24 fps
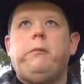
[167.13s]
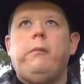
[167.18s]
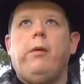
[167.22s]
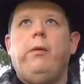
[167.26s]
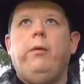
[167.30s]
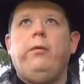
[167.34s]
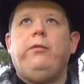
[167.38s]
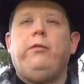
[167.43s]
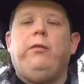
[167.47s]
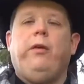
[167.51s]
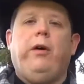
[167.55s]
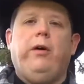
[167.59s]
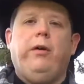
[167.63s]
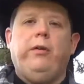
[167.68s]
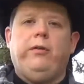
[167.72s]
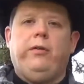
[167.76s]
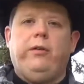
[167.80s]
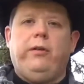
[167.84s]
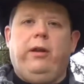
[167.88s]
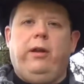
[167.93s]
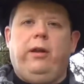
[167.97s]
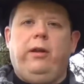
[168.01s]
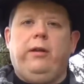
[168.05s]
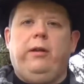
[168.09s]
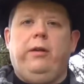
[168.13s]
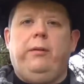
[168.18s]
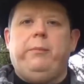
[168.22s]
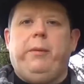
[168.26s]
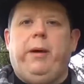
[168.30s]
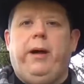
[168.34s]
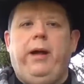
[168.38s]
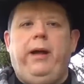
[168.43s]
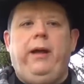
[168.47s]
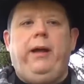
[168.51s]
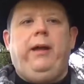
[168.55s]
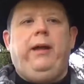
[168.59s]
Which follows along in
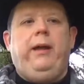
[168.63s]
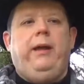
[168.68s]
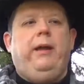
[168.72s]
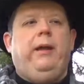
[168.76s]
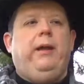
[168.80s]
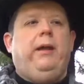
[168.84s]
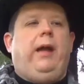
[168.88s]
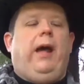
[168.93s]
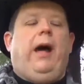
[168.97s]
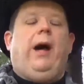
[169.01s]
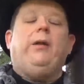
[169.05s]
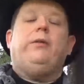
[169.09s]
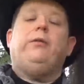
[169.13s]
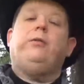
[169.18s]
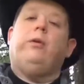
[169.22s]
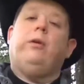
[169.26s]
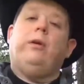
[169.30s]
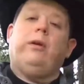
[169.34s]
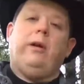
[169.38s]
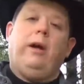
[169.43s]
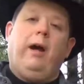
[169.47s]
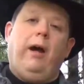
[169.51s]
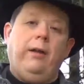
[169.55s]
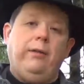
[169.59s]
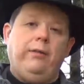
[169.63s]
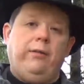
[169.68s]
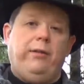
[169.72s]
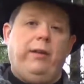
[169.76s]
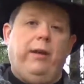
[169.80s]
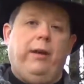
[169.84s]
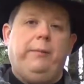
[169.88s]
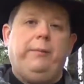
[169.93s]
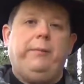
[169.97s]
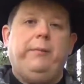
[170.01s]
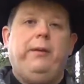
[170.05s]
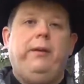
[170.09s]
my outdoor
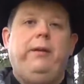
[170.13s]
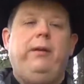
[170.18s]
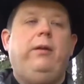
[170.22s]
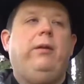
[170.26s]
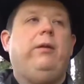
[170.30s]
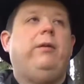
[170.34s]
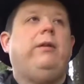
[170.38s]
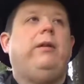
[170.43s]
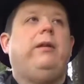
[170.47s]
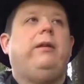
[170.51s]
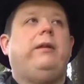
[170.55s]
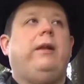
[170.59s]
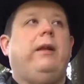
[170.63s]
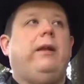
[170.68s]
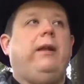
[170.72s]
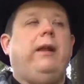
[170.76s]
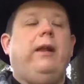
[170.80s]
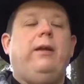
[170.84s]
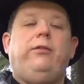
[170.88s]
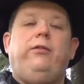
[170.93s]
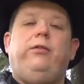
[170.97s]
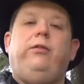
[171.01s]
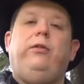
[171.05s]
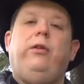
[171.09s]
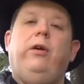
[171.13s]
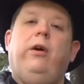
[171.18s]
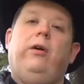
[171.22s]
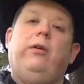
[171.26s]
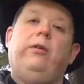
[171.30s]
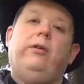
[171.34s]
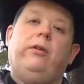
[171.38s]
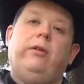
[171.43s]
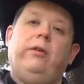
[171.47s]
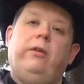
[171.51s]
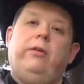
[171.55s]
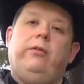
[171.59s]
concept. The less you
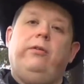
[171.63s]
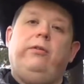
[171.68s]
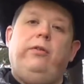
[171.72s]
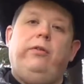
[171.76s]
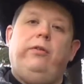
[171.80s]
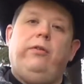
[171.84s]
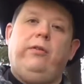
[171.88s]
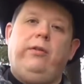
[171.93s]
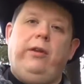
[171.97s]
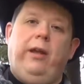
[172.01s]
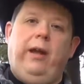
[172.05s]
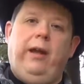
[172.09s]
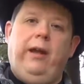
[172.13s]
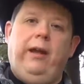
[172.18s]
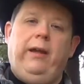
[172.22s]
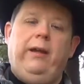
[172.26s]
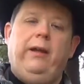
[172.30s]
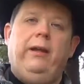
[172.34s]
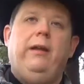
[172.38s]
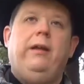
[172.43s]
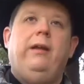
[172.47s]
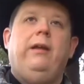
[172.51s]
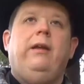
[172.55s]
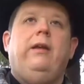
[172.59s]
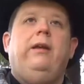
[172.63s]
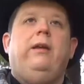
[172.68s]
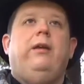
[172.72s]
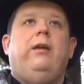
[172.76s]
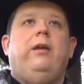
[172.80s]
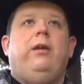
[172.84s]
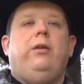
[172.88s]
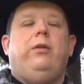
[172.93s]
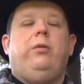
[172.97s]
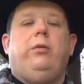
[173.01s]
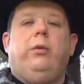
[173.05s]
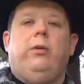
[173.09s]
know, the closer you stay
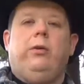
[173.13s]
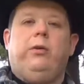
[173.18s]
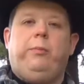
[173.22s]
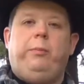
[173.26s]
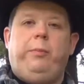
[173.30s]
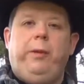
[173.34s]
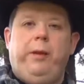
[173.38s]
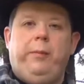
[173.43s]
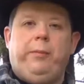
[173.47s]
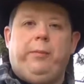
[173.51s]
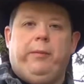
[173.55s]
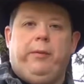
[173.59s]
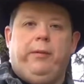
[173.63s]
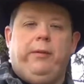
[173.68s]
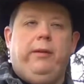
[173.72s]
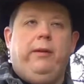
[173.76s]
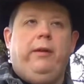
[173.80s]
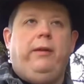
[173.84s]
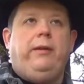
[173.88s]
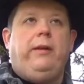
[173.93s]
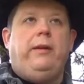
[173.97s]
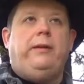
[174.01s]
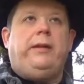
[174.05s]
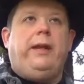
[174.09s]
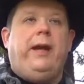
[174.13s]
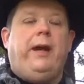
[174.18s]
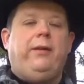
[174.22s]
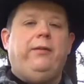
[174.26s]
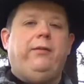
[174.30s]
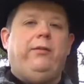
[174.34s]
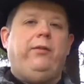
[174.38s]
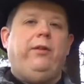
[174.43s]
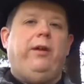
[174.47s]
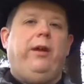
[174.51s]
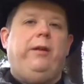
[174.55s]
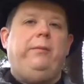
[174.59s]
towards people. The
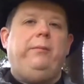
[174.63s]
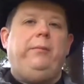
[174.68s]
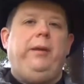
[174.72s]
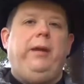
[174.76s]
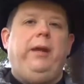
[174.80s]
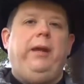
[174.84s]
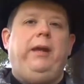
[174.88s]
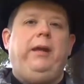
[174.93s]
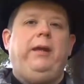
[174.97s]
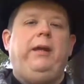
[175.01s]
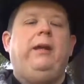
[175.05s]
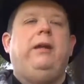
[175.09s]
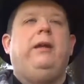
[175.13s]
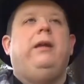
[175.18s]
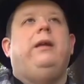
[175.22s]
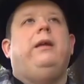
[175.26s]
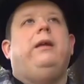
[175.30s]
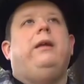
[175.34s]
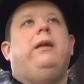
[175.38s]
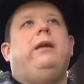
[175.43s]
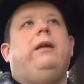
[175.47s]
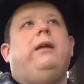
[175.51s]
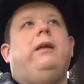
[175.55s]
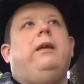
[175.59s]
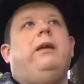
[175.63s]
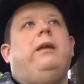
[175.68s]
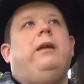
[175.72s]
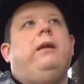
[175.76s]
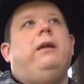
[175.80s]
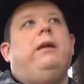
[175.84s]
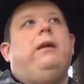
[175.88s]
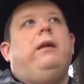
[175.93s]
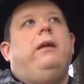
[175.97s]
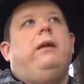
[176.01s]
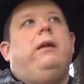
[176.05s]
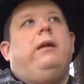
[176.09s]
downside being
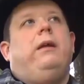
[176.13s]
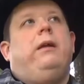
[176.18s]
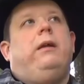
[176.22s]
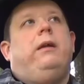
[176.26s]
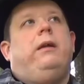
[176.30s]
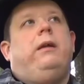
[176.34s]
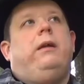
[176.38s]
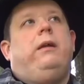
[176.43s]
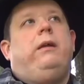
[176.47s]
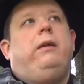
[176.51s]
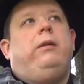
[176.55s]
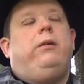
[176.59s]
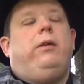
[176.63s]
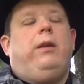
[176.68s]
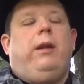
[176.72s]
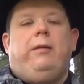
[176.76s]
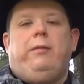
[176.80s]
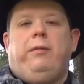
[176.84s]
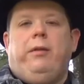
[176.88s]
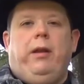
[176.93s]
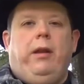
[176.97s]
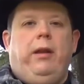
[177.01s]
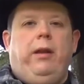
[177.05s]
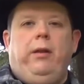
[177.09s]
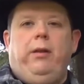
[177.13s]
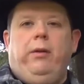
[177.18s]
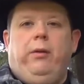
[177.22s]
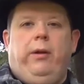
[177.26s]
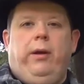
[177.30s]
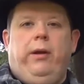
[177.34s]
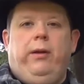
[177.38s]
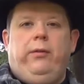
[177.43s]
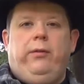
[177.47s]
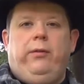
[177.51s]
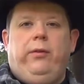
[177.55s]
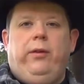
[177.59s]
you can have a lot of
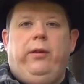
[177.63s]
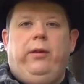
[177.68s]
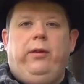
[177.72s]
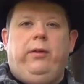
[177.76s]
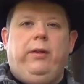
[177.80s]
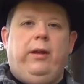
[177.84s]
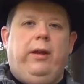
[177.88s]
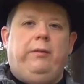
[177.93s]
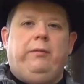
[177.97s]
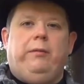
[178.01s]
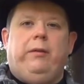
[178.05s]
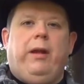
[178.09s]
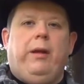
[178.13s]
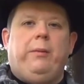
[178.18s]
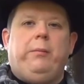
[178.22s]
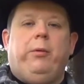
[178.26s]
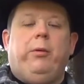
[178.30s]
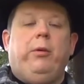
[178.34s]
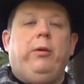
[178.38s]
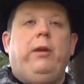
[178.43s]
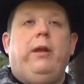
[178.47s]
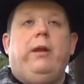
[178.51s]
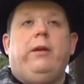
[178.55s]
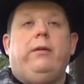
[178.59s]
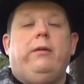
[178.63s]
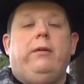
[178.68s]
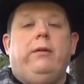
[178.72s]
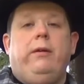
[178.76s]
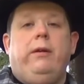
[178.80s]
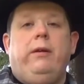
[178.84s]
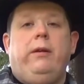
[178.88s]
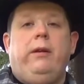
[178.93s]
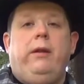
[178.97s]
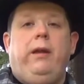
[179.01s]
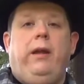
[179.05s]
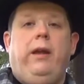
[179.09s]
noise, you can have a lot more
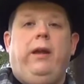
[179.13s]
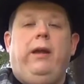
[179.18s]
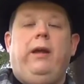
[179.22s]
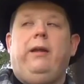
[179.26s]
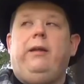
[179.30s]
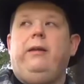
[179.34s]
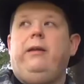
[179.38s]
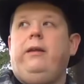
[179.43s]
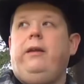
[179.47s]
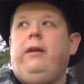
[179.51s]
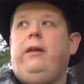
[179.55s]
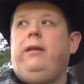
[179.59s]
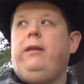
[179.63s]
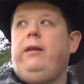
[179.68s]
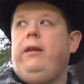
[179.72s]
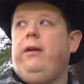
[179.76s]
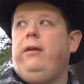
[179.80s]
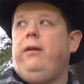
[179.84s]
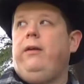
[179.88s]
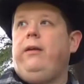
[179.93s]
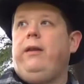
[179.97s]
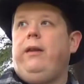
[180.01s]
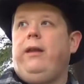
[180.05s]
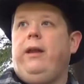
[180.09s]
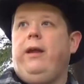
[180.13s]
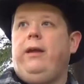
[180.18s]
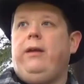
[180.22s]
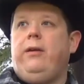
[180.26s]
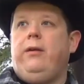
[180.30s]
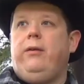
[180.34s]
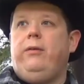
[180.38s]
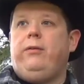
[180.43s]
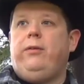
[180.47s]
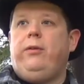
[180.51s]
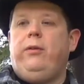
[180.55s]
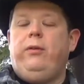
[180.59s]
litter, and in the area that I
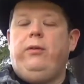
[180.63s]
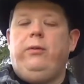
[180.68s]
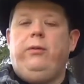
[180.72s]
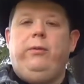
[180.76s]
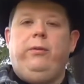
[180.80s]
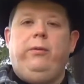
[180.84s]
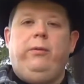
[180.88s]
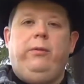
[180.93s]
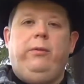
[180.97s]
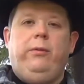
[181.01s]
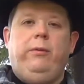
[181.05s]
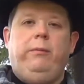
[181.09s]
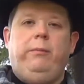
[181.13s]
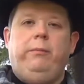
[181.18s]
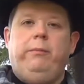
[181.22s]
go to,